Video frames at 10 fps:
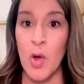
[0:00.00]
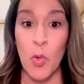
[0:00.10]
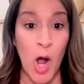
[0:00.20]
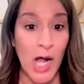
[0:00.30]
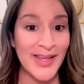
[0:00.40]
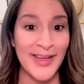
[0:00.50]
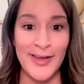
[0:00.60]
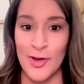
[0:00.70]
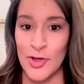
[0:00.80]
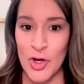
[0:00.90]

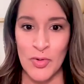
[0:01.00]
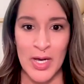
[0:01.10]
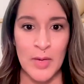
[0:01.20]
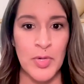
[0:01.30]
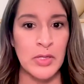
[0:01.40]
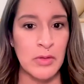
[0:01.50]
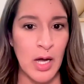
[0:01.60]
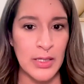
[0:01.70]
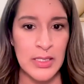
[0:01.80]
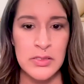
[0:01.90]
Walking, yoga,
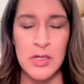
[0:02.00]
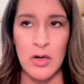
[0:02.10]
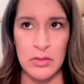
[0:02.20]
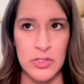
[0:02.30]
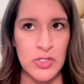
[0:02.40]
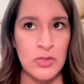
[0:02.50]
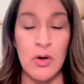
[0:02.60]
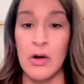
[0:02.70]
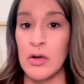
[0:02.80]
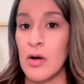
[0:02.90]
Pilates
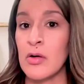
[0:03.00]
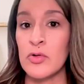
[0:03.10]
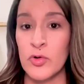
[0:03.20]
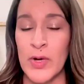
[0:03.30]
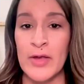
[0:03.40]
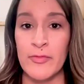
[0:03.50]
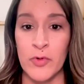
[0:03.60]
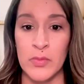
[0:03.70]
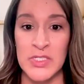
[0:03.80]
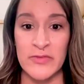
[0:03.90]
also are all great
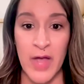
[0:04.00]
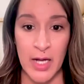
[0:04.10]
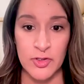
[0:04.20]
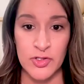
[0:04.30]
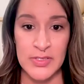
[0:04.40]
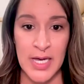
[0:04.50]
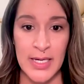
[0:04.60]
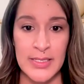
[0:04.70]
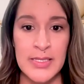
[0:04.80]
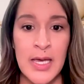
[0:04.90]
forms of
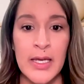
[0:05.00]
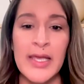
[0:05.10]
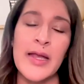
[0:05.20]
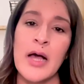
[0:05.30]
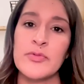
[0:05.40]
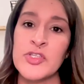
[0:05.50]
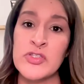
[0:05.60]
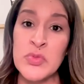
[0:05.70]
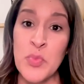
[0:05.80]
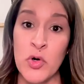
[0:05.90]
exercise. It helps to
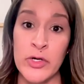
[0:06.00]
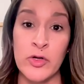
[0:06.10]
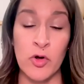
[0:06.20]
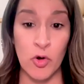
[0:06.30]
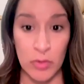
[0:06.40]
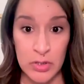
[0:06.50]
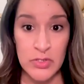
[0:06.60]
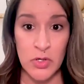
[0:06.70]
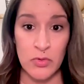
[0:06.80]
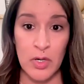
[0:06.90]
support your
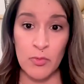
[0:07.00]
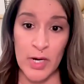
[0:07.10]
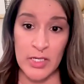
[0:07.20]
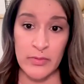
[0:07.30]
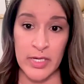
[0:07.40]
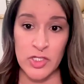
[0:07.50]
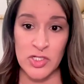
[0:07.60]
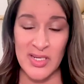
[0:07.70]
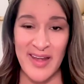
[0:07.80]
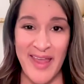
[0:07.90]
cortisone
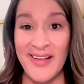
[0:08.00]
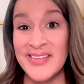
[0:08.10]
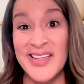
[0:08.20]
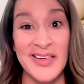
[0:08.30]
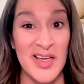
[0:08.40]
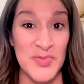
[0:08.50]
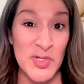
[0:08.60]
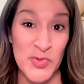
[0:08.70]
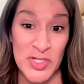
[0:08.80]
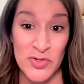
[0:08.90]
regulation and it
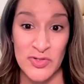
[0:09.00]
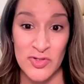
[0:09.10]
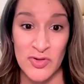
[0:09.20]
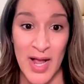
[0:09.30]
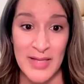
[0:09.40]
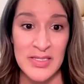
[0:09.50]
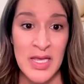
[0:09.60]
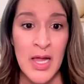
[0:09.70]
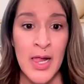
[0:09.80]
helps to reduce stress.